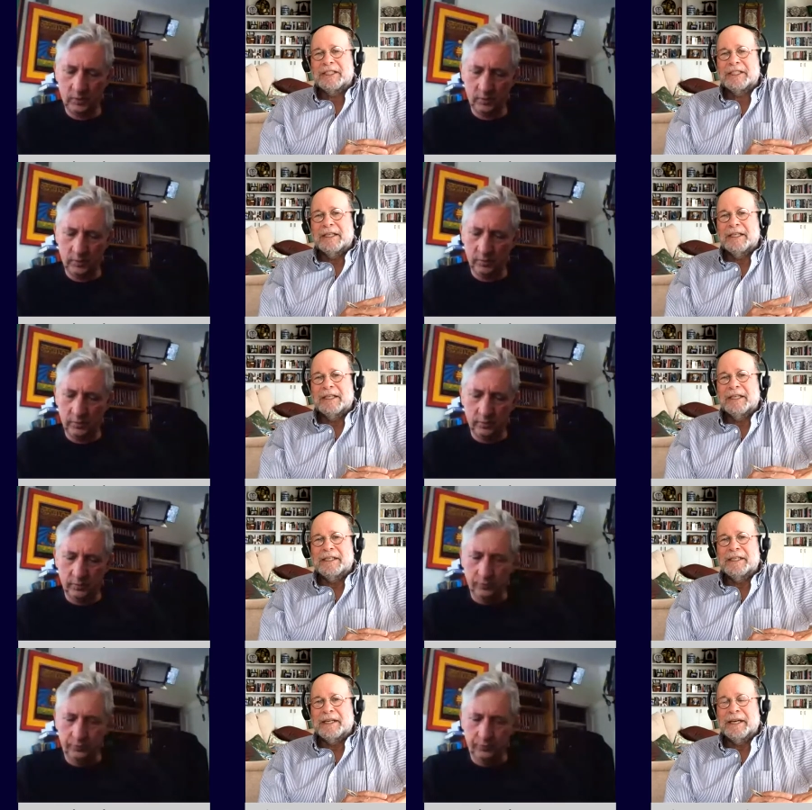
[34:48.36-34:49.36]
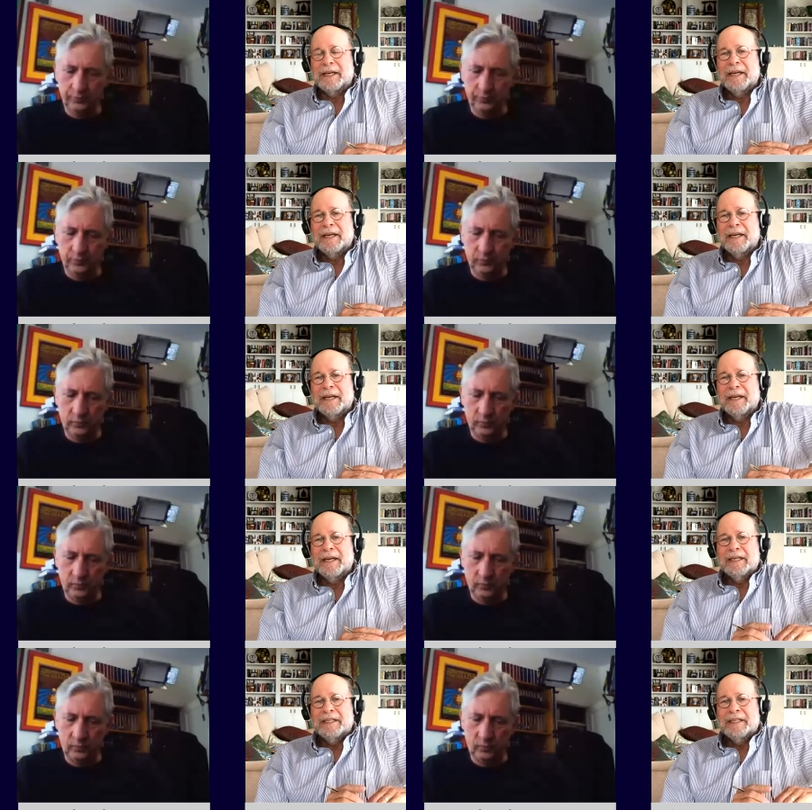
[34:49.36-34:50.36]
Speaker 1: and and uh, and
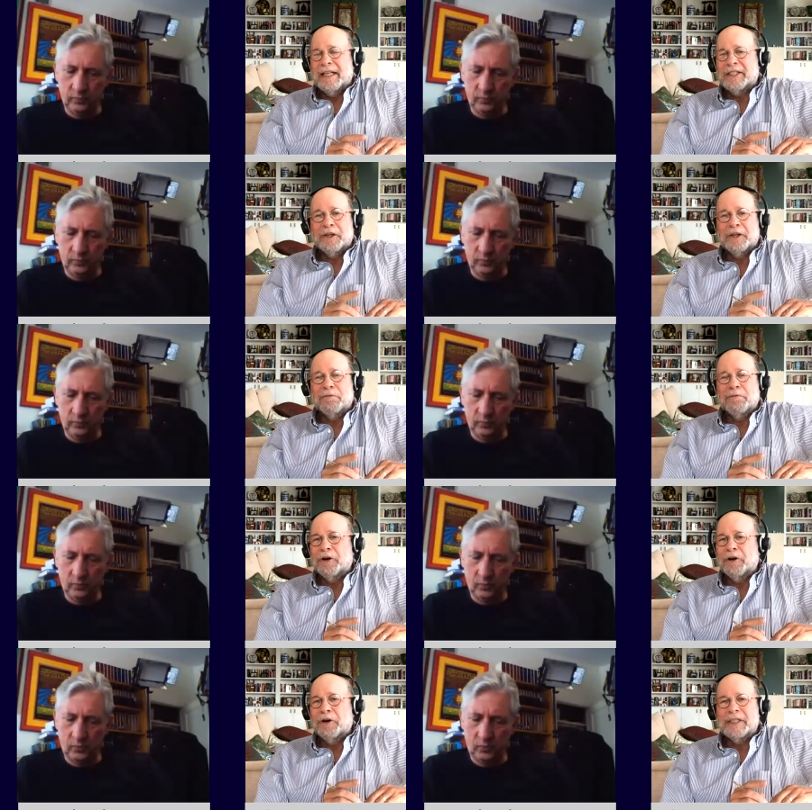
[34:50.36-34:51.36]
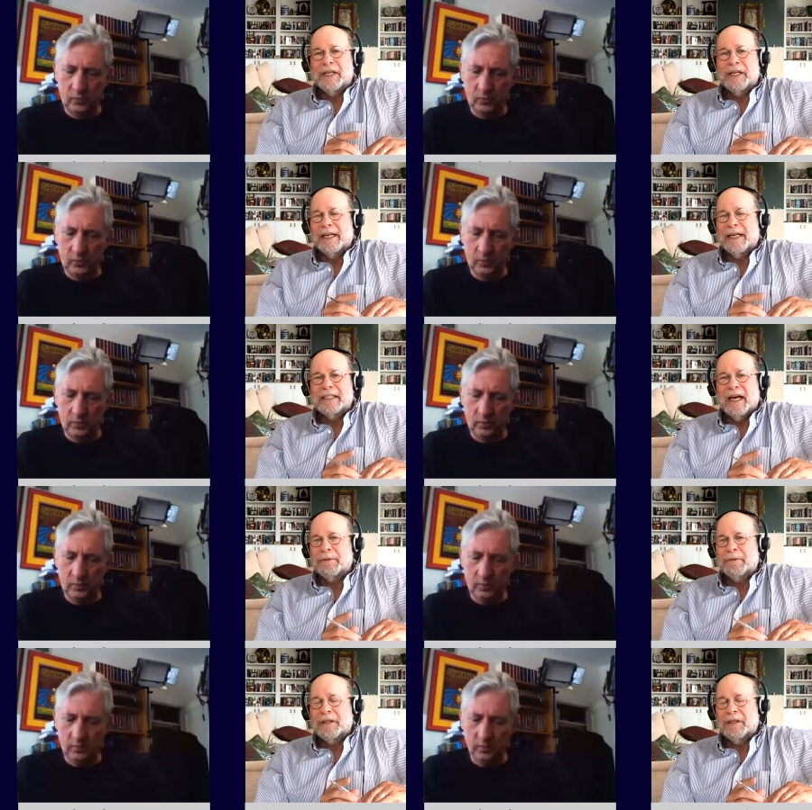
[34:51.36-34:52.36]
uh, and it's their broker. It's not it's not
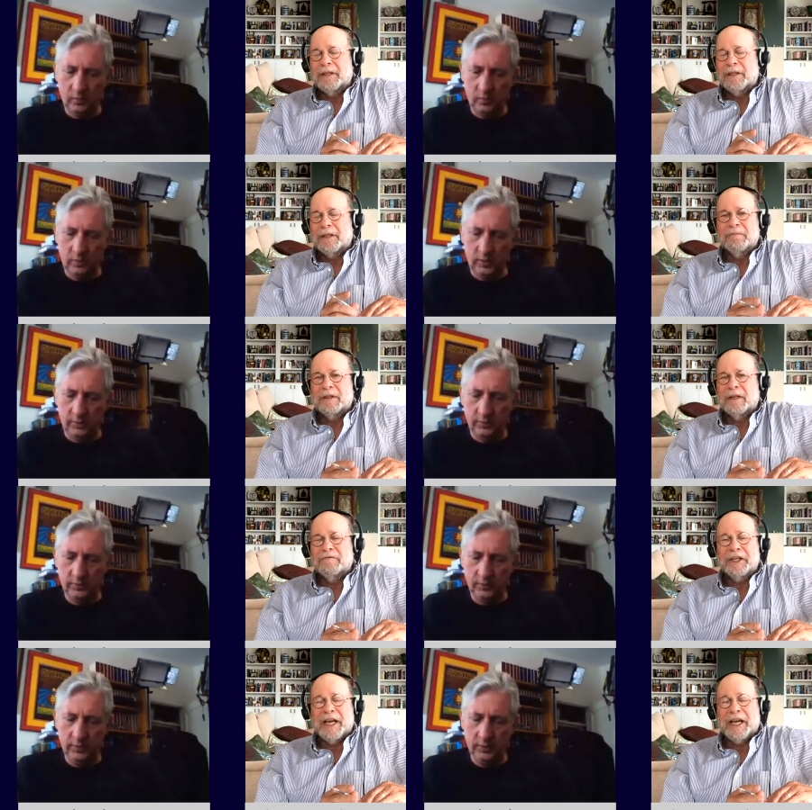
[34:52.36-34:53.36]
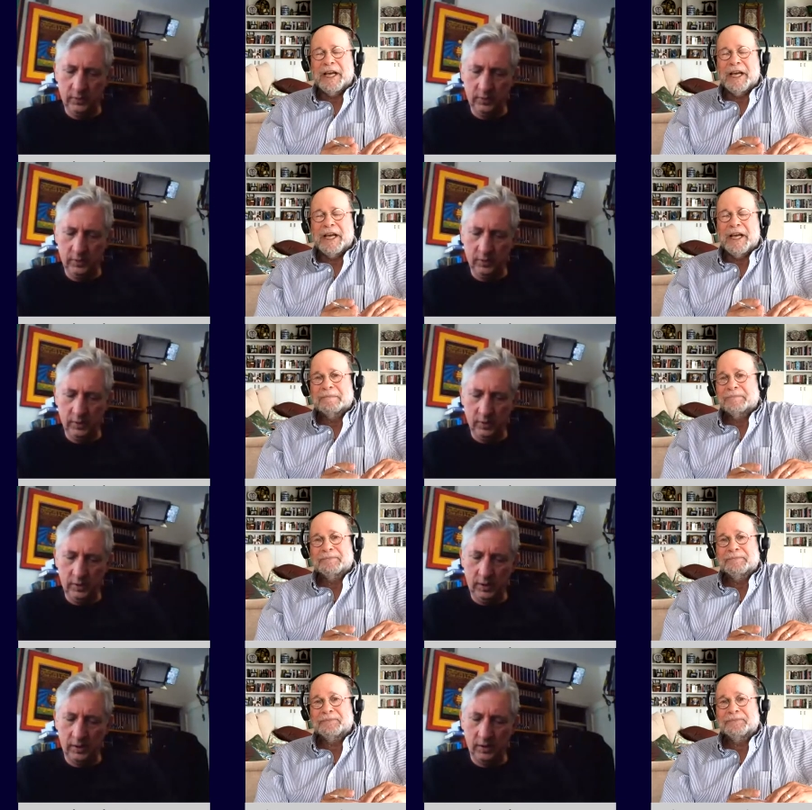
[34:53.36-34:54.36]
the wisdom yeah. of Jack Bogle.
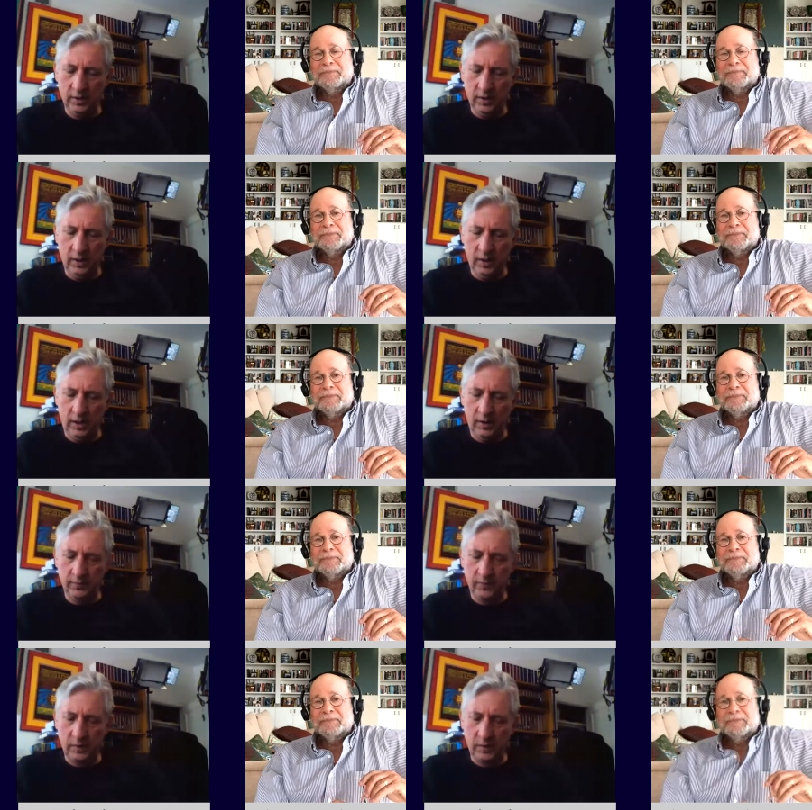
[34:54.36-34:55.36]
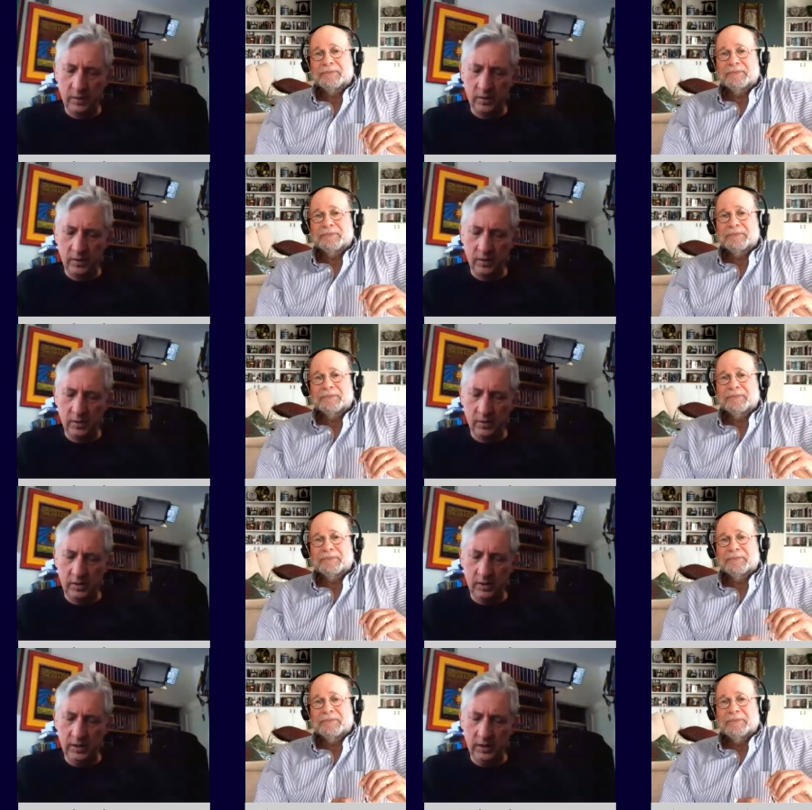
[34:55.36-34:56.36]
Speaker 2: Yeah. Um,
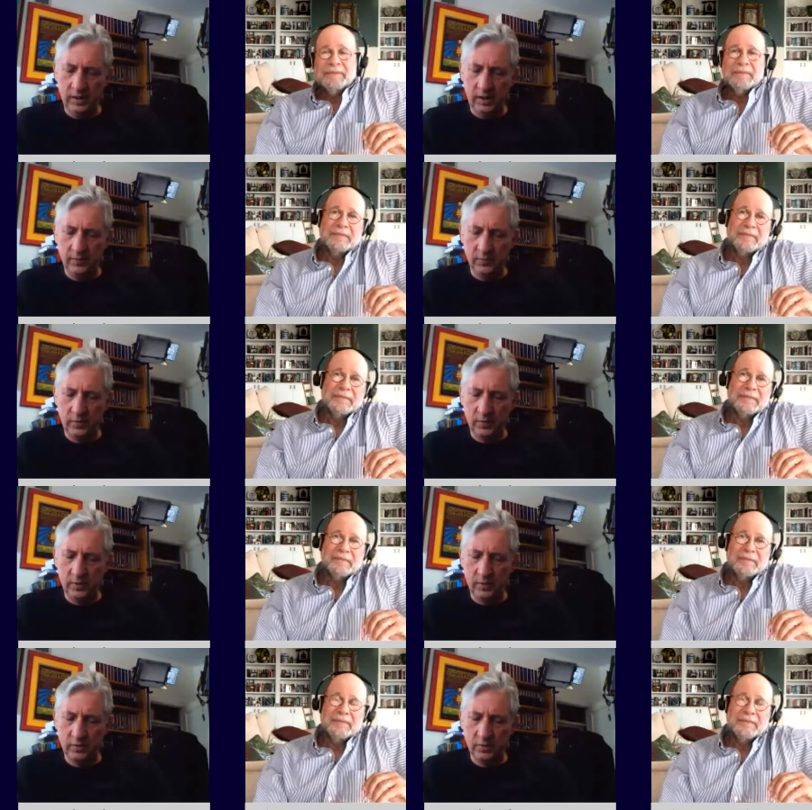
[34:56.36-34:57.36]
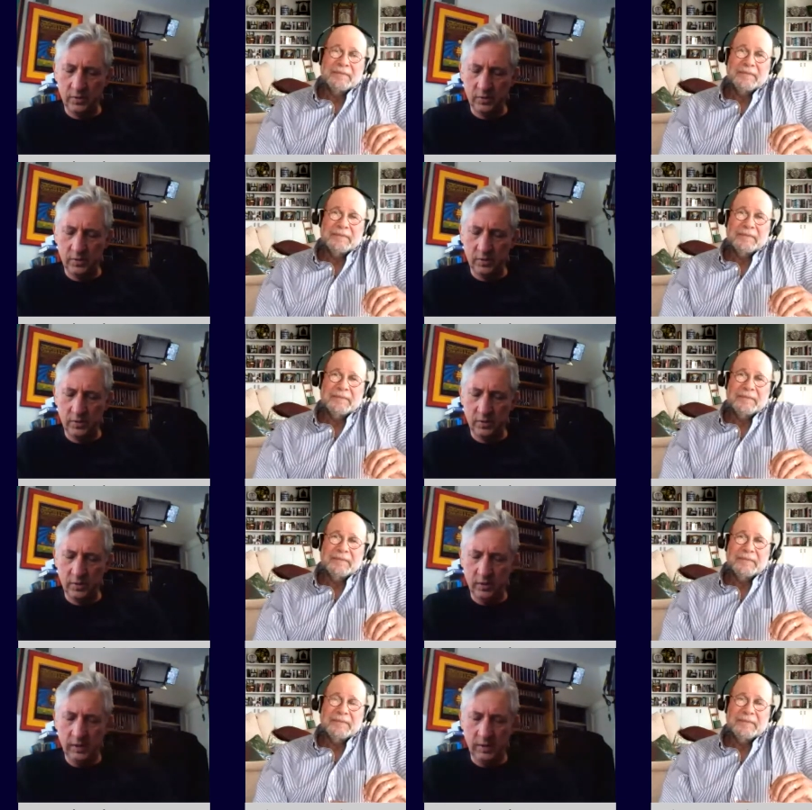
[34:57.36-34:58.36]
the uh,
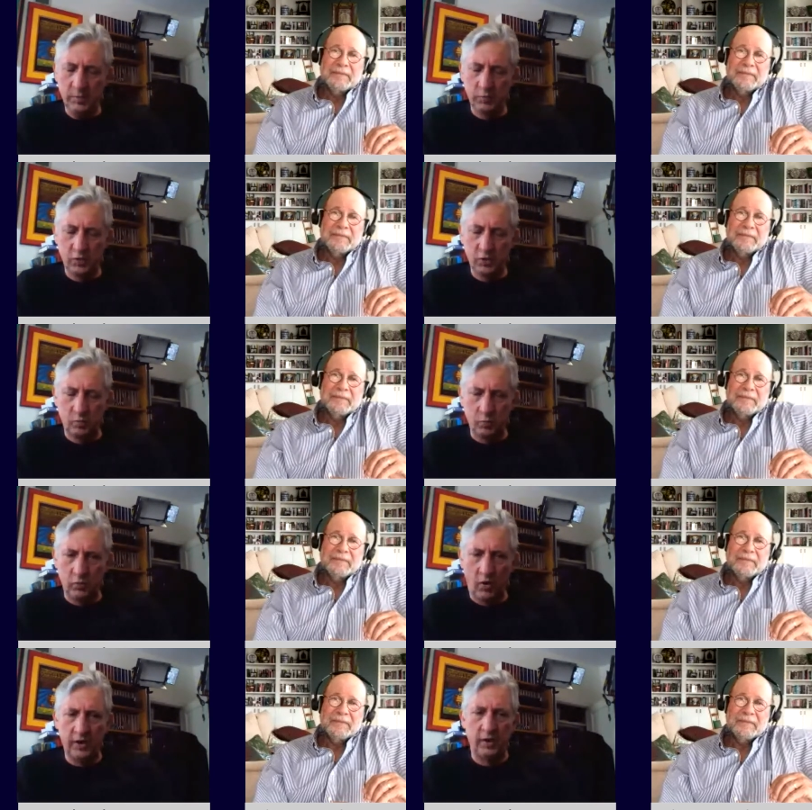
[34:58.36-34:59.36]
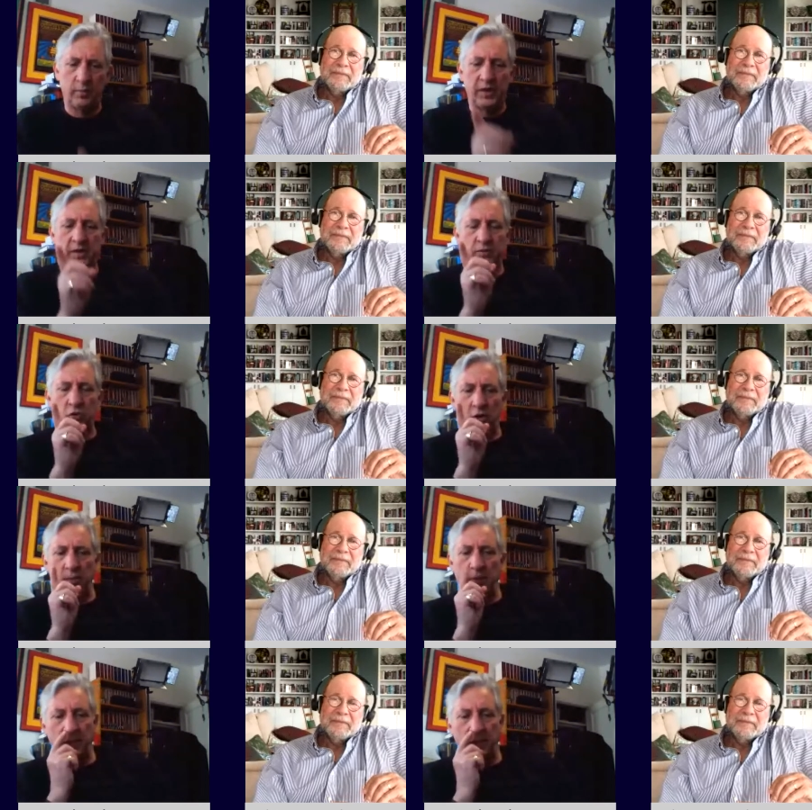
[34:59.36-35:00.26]
let me just move on here a bit and talk